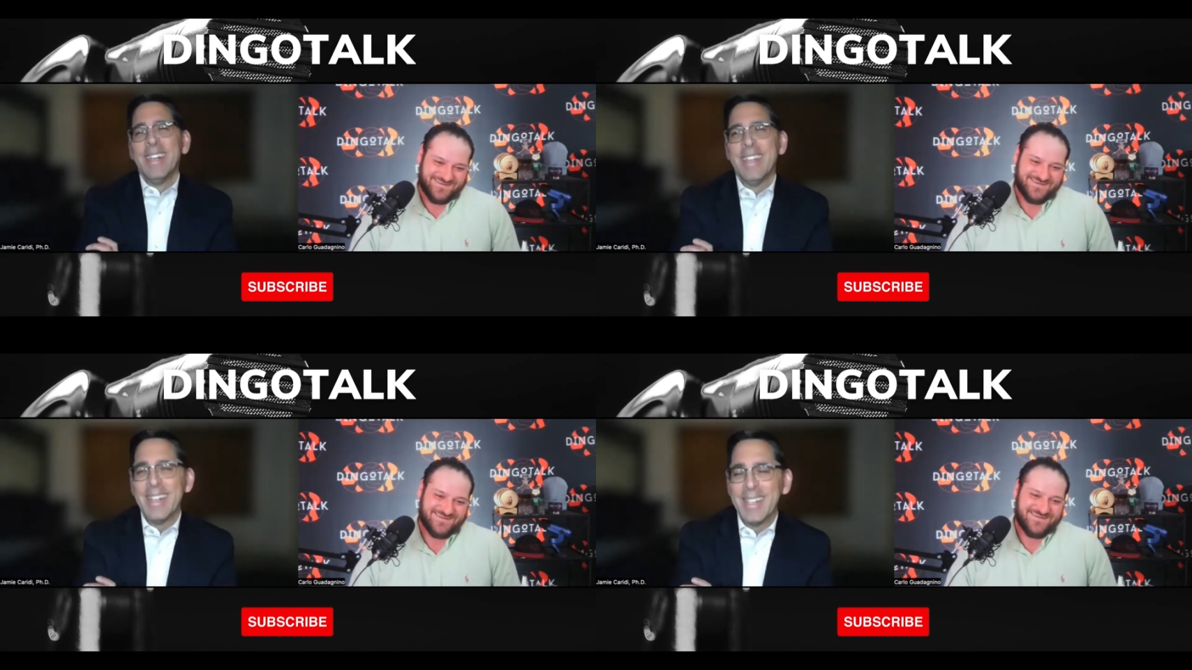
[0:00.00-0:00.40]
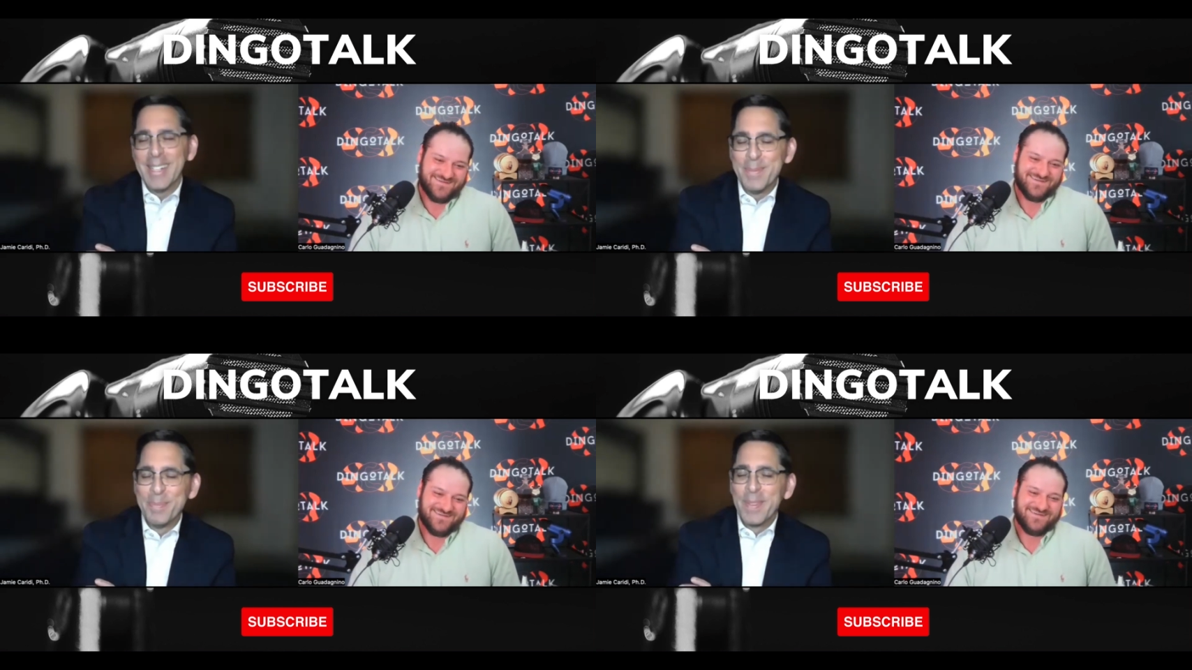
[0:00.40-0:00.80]

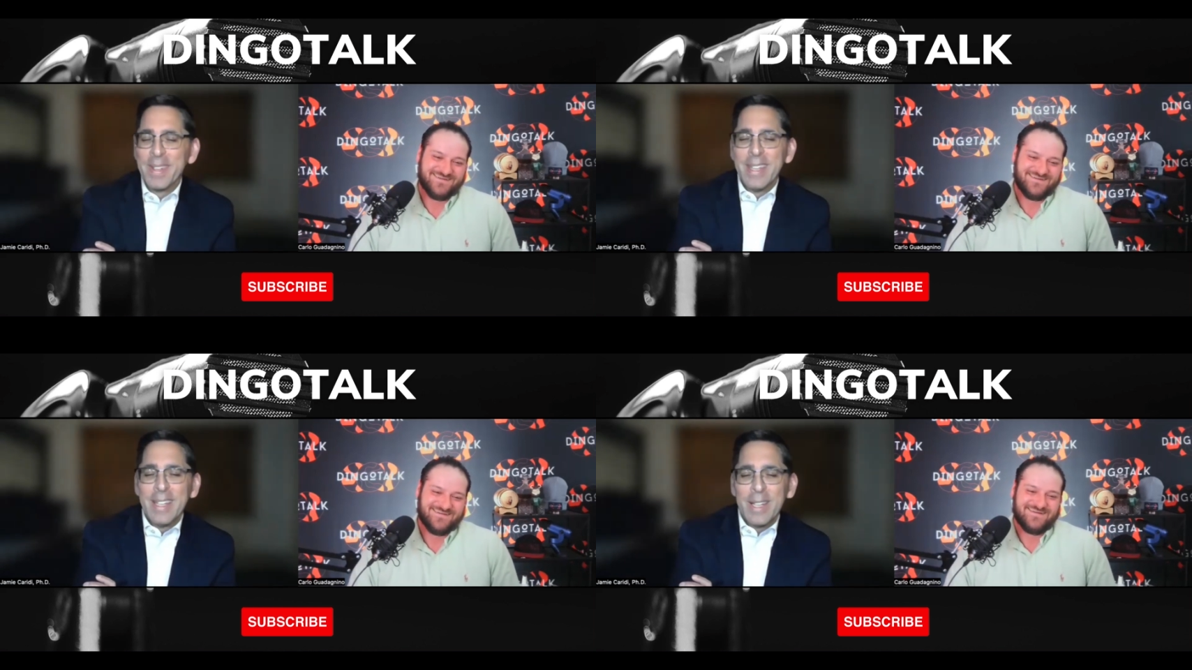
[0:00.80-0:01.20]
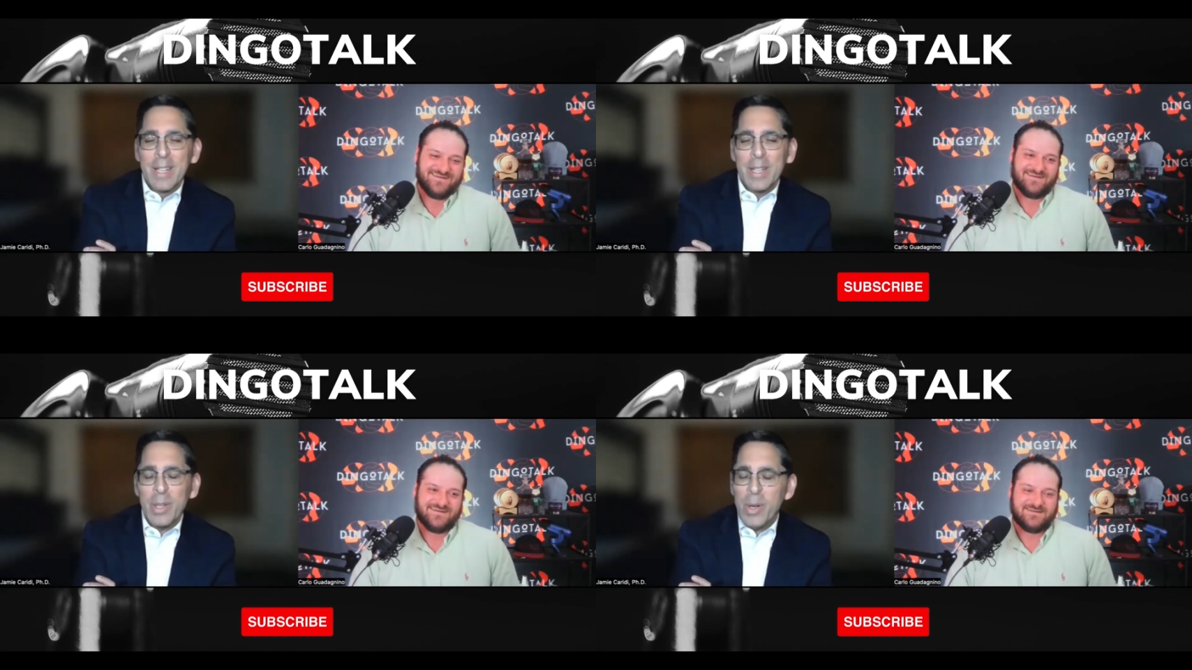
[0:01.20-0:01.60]
Speaker 1: um,
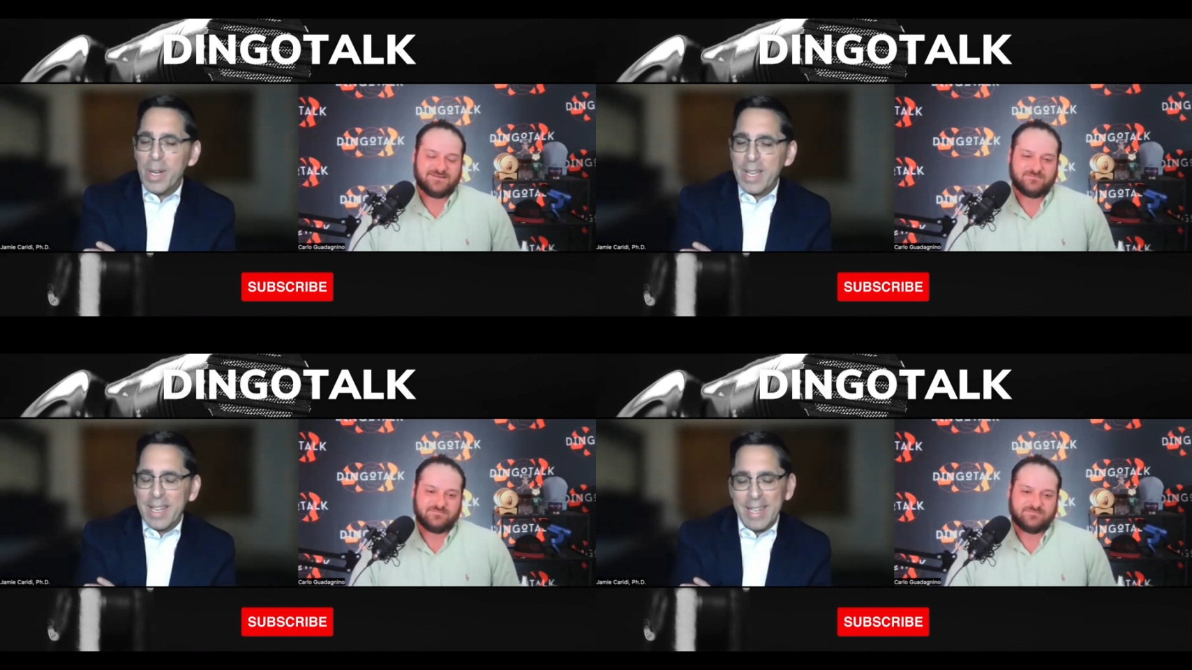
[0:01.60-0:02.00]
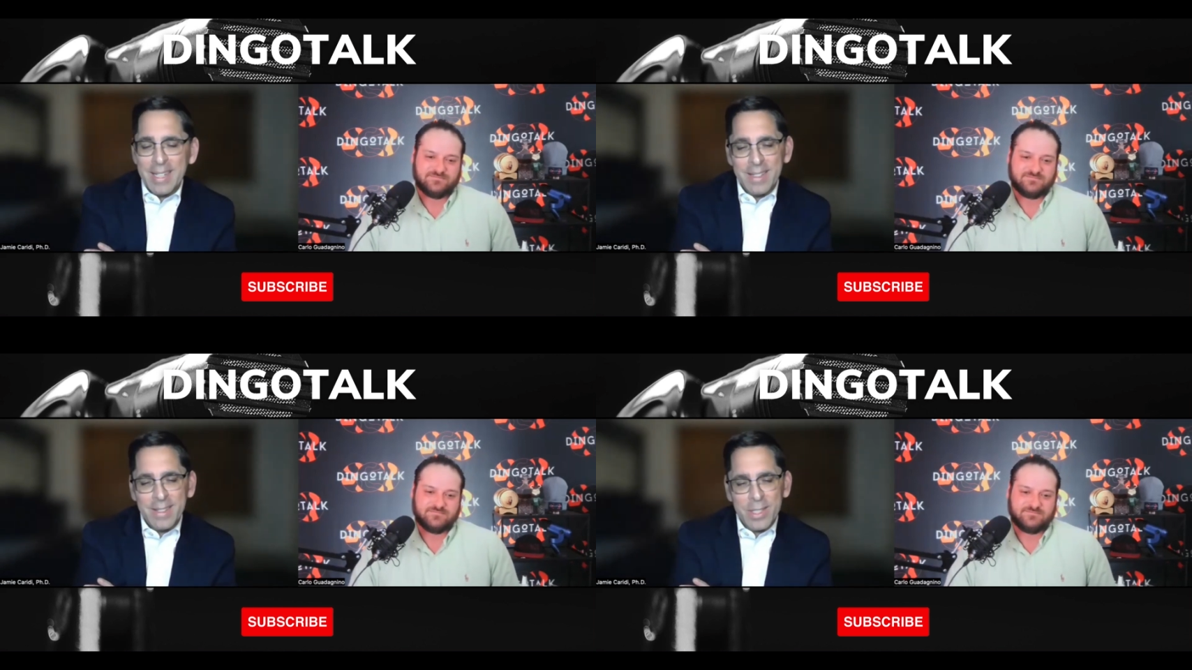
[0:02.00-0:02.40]
look, uh,